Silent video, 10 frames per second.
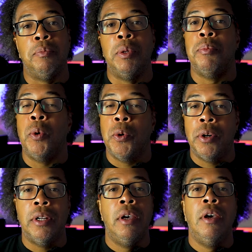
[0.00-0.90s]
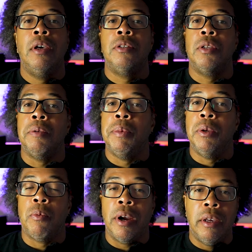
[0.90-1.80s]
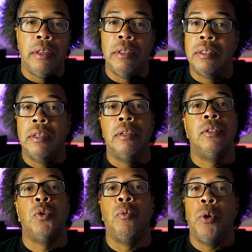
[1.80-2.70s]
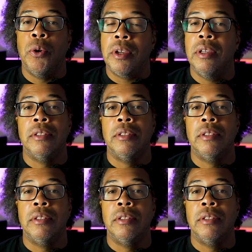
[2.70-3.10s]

To be born, to be raised, to work,